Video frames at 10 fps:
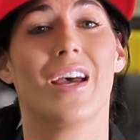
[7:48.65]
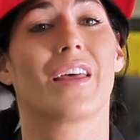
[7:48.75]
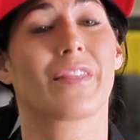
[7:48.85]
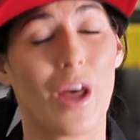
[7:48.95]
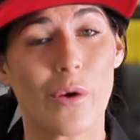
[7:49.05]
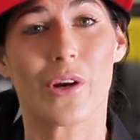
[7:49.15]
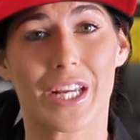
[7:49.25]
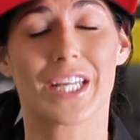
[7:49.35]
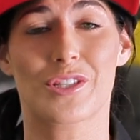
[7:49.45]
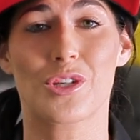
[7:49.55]
And
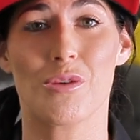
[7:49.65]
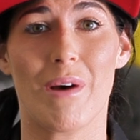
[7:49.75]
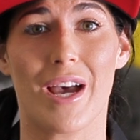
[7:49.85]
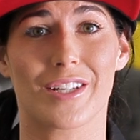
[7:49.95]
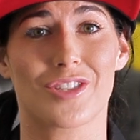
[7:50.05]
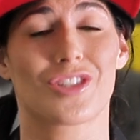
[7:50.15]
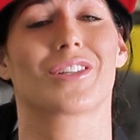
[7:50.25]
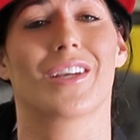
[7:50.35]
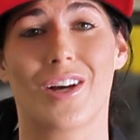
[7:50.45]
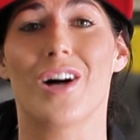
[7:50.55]
lowering it too much
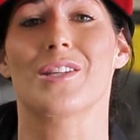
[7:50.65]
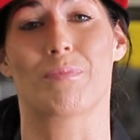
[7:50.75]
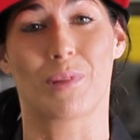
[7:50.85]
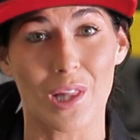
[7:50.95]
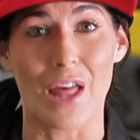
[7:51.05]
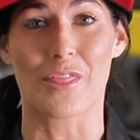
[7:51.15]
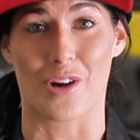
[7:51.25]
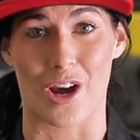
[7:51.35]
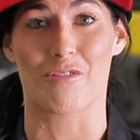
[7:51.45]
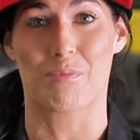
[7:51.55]
can cause a
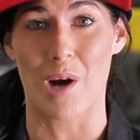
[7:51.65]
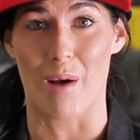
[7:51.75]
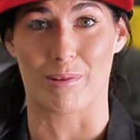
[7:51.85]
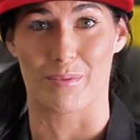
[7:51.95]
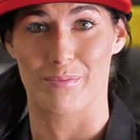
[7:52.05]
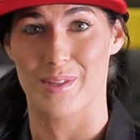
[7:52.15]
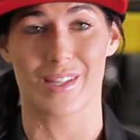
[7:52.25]
plethora of problems.